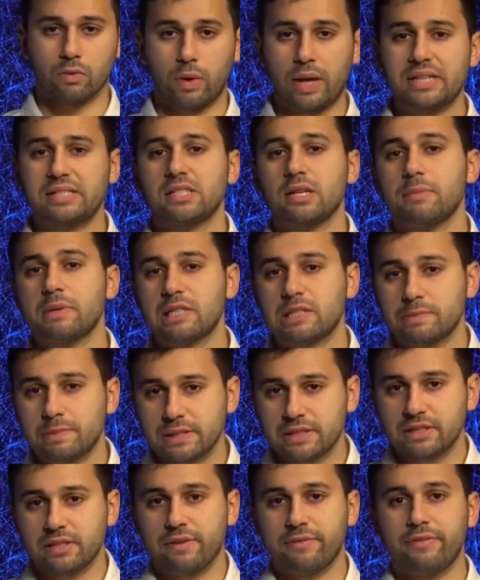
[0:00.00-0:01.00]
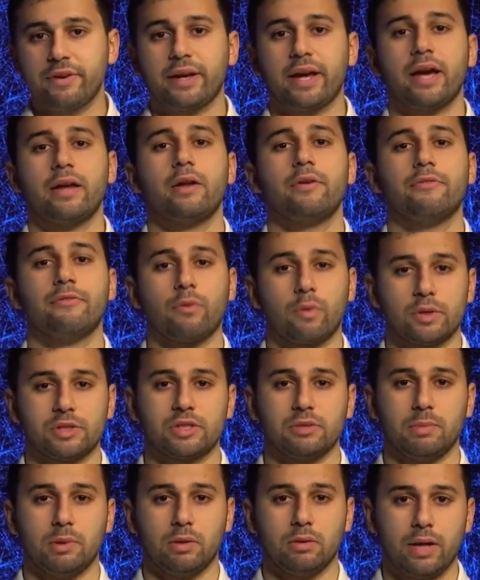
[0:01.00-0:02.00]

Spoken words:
write something specific and enforceable,